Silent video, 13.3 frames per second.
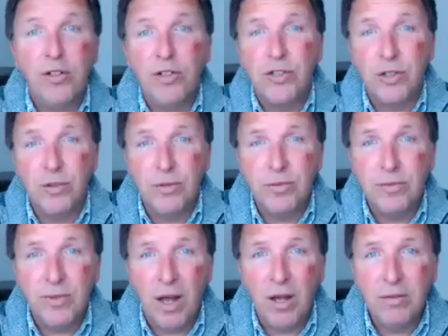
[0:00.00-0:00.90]
at all.
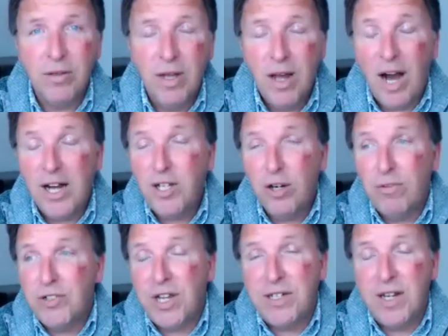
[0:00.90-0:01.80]
No, I don't
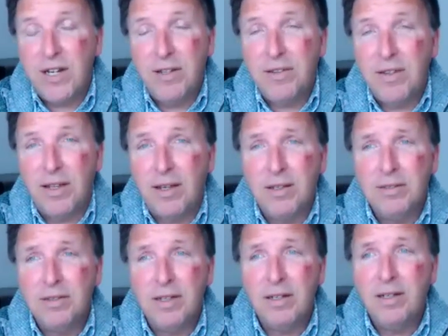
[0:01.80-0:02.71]
resent anything,
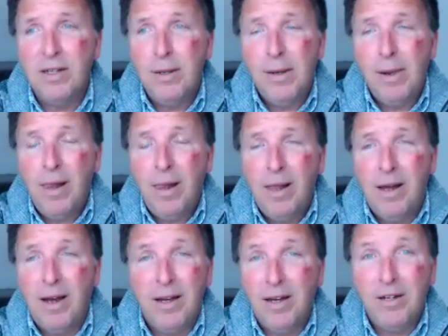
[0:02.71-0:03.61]
and uh,
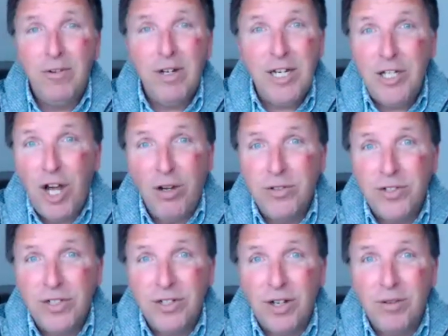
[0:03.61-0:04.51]
I, I, really don't.
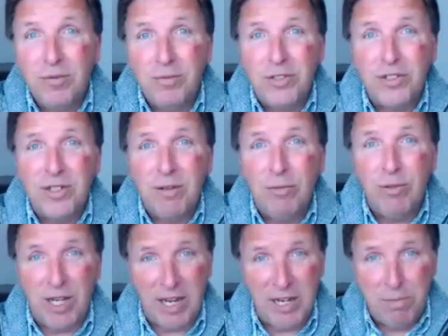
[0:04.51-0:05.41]
You know, it was it was
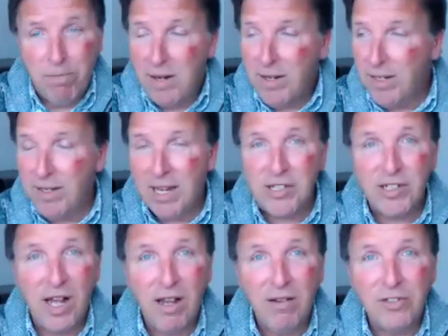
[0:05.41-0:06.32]
his money, his
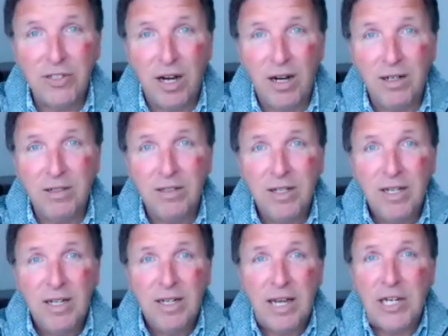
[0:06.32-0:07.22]
lifestyle,
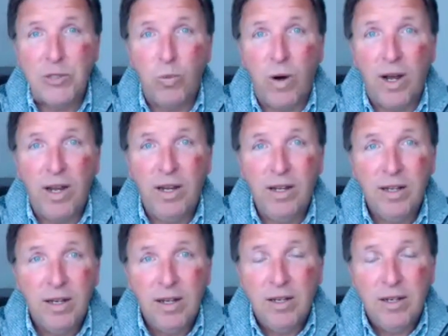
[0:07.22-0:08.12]
his way.
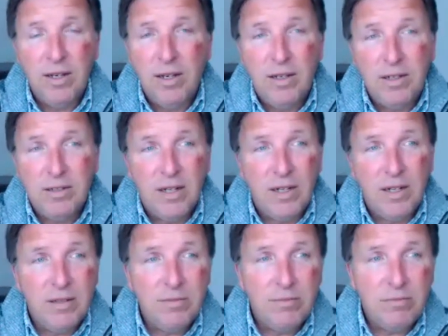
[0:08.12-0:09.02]

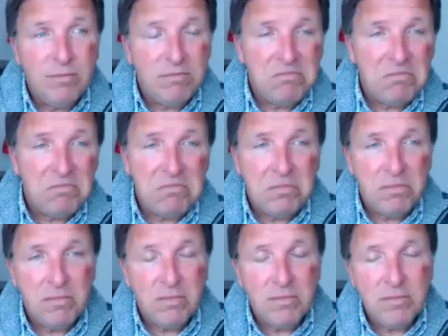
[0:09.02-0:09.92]
Um,
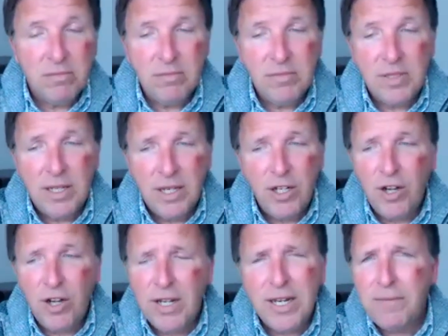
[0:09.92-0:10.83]
you
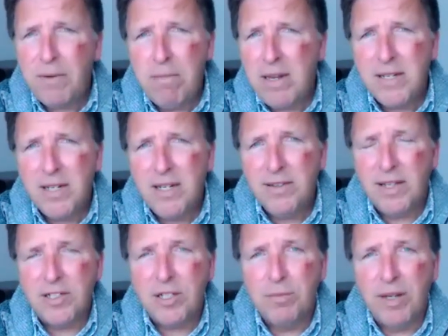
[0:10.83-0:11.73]
know, it never meant
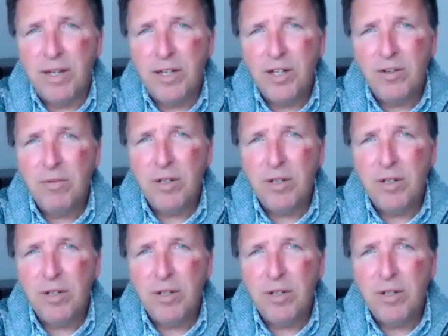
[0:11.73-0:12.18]
anything to me. You know, it